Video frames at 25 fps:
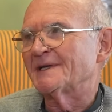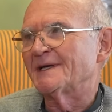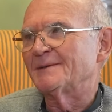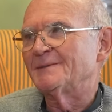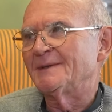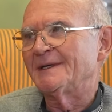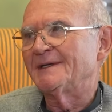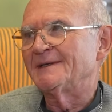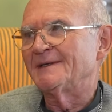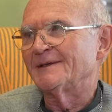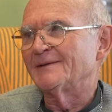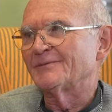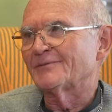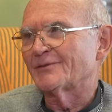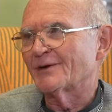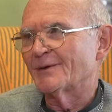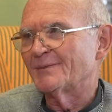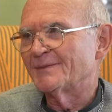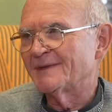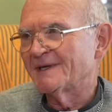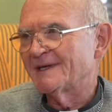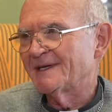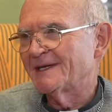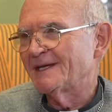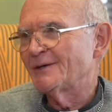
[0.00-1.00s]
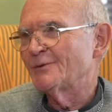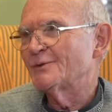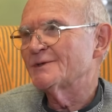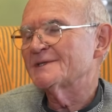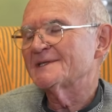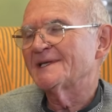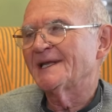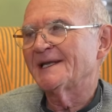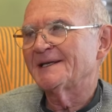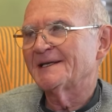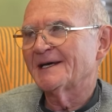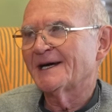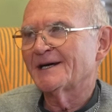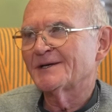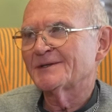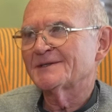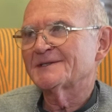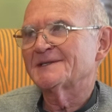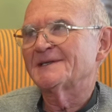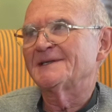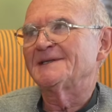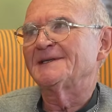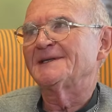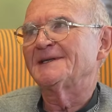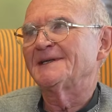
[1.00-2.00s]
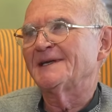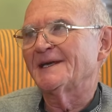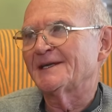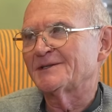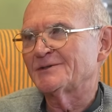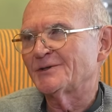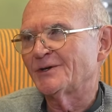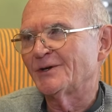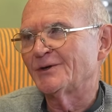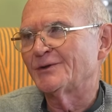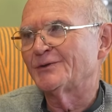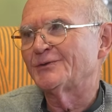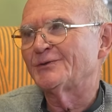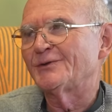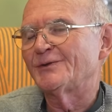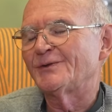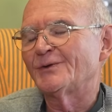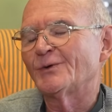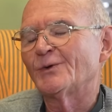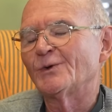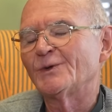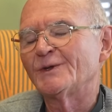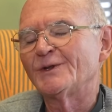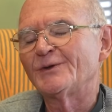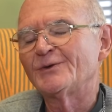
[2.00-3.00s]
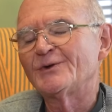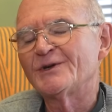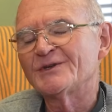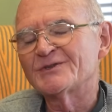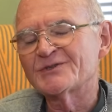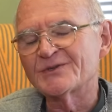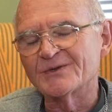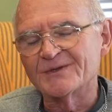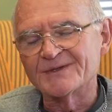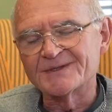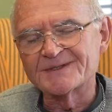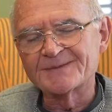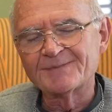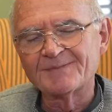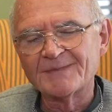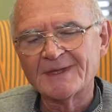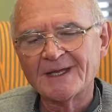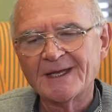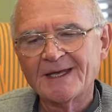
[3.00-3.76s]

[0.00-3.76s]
I mean, from there he was led out and he had to go through all the rituals.